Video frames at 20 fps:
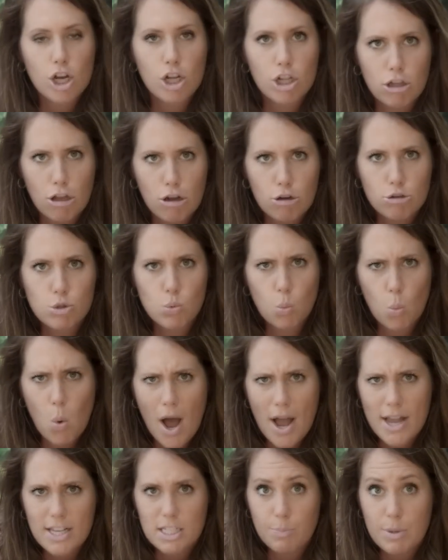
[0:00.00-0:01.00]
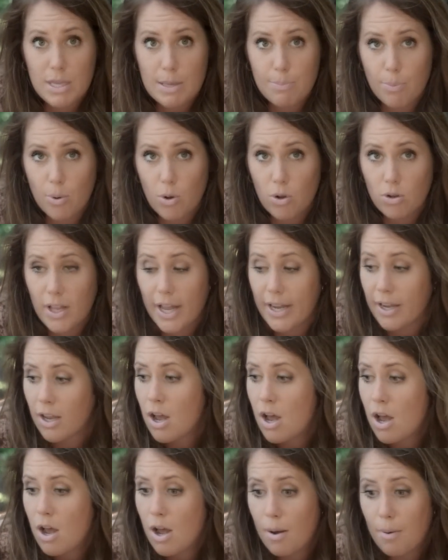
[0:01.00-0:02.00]
close, wise people like
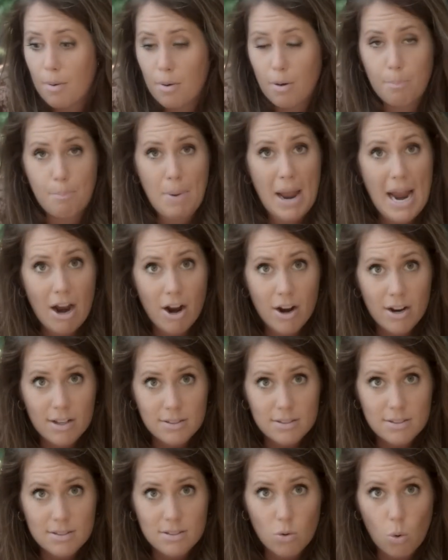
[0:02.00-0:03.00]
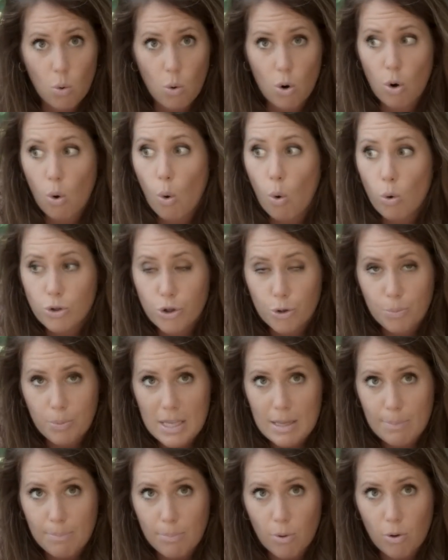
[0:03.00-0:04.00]
parents or older
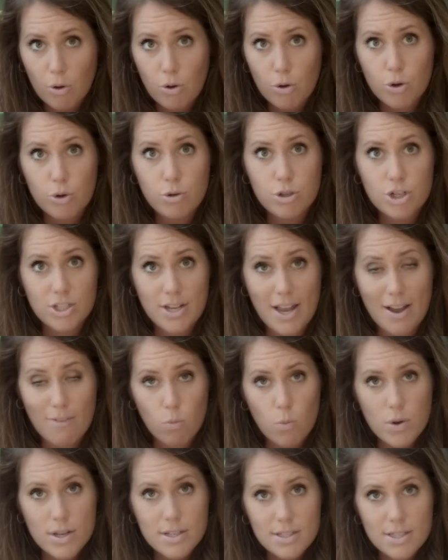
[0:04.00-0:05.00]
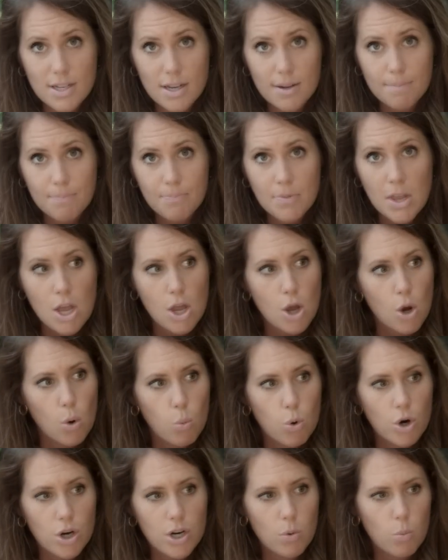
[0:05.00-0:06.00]
people who just have wisdom,
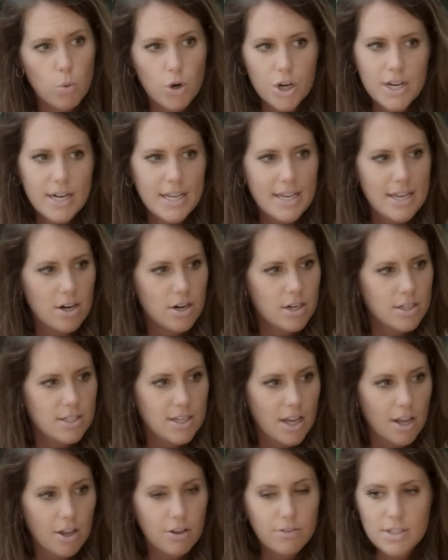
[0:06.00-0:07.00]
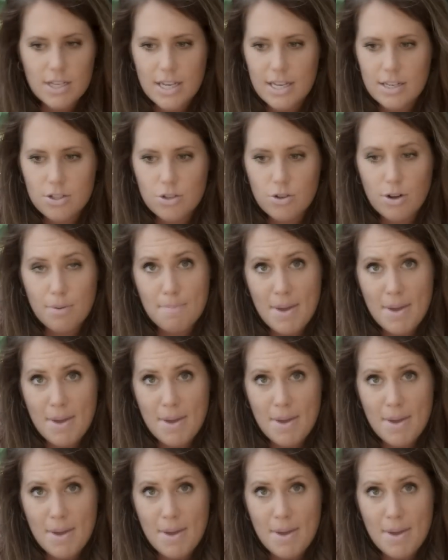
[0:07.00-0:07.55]
we're gonna get ourselves into a